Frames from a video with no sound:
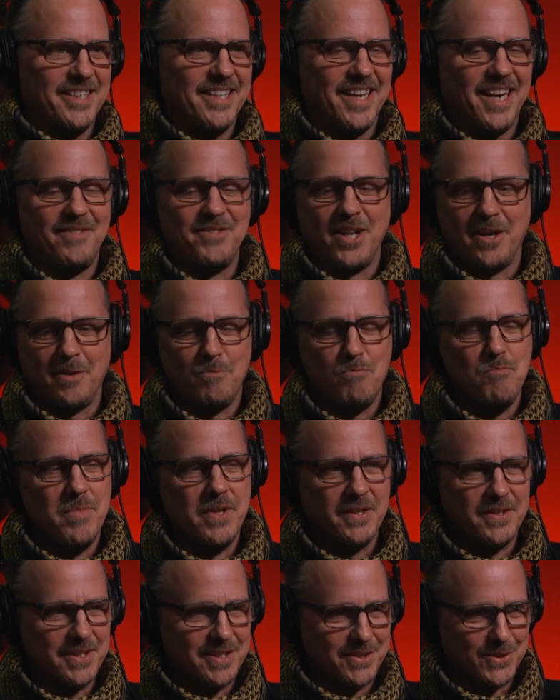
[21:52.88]
and I've done a
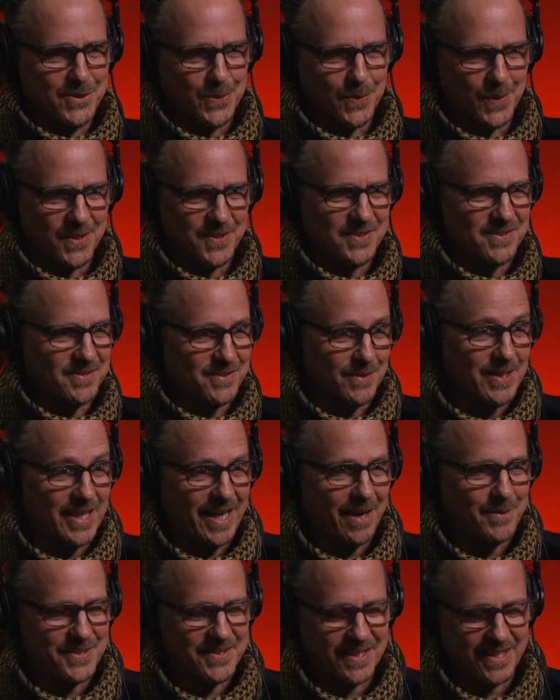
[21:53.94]
million tours. So like I
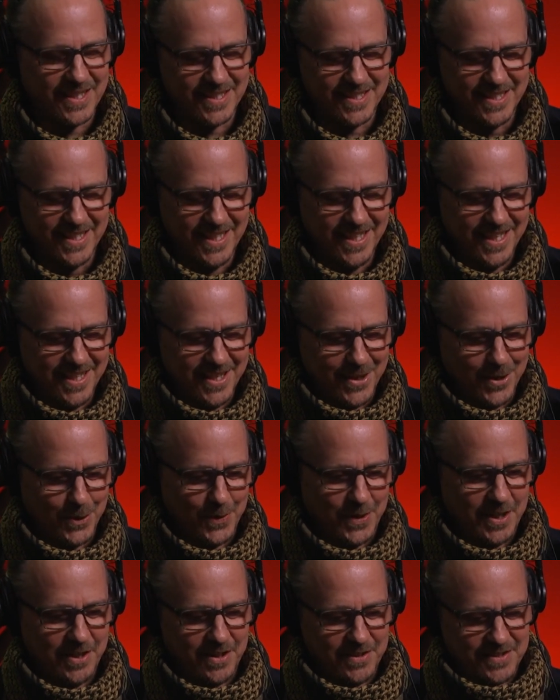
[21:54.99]
was saying
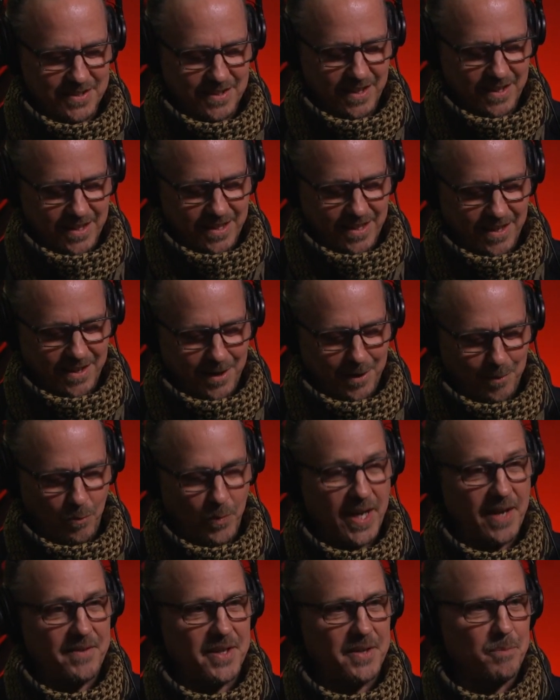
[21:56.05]
earlier, is like, we
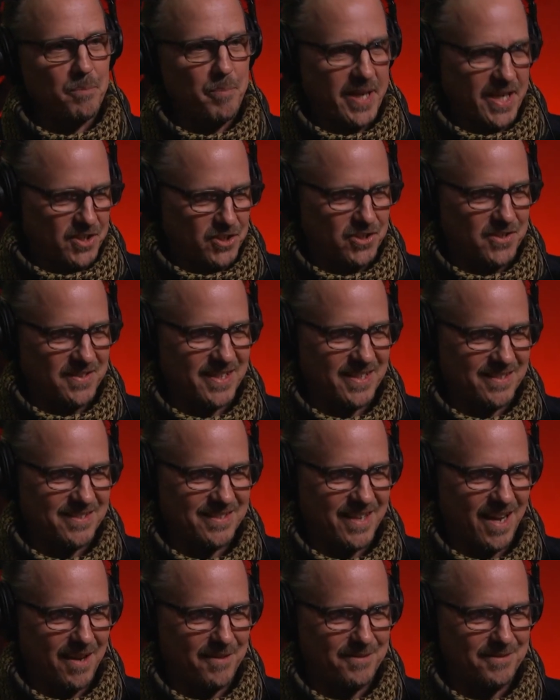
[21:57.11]
had to pitch this
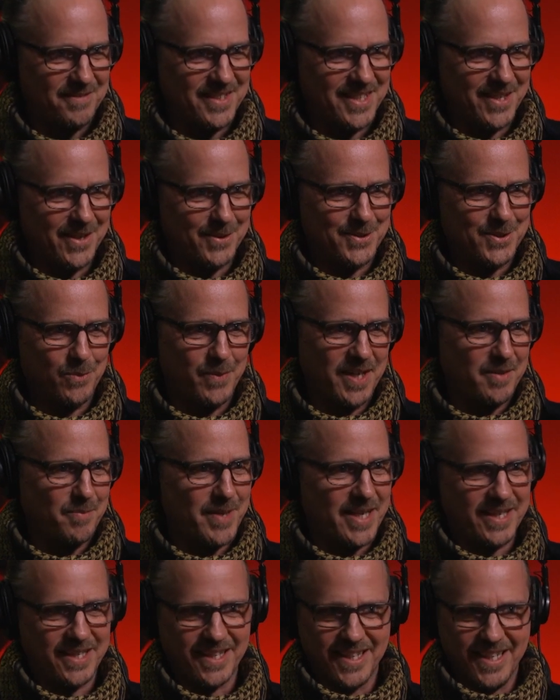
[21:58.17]
stuff, so we had to
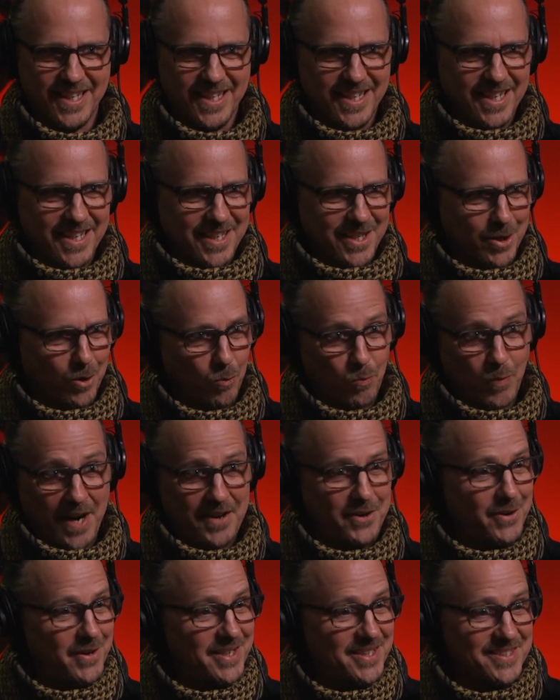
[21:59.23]
make,
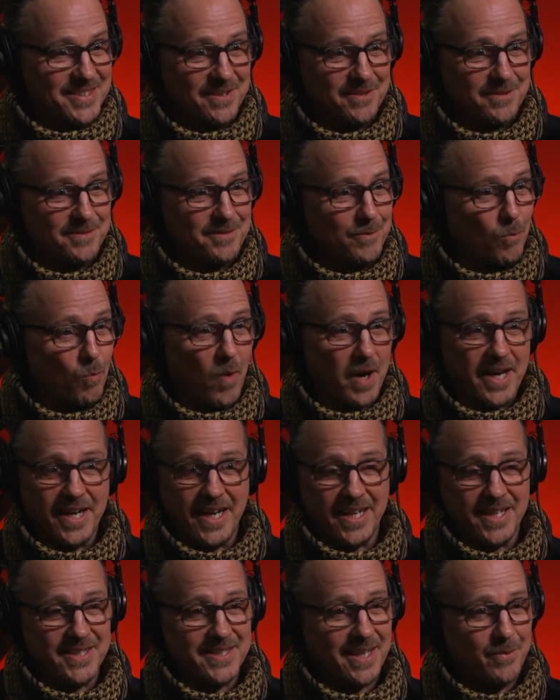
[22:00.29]
renderings of what it
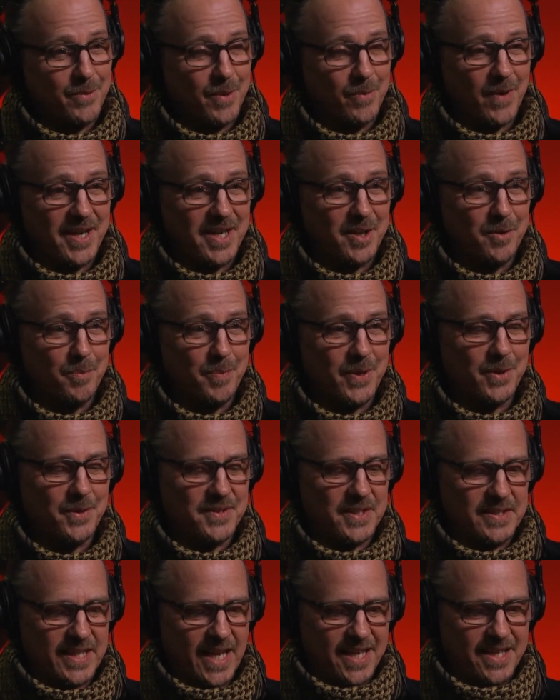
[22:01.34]
is that we wanted to build.
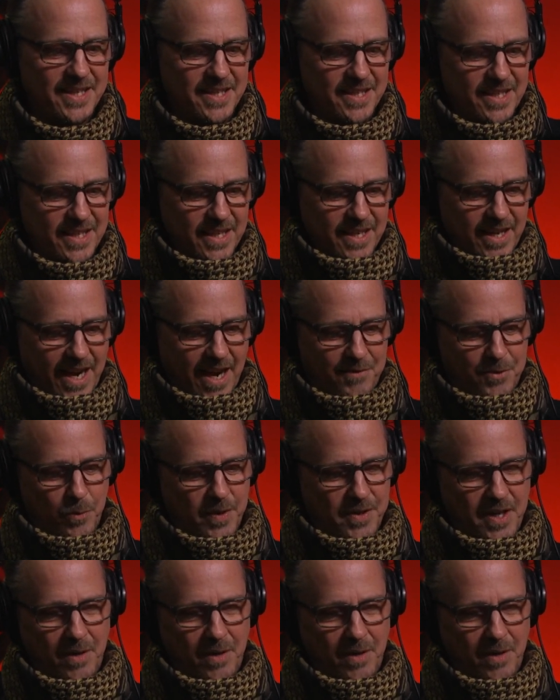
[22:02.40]
And then after we were done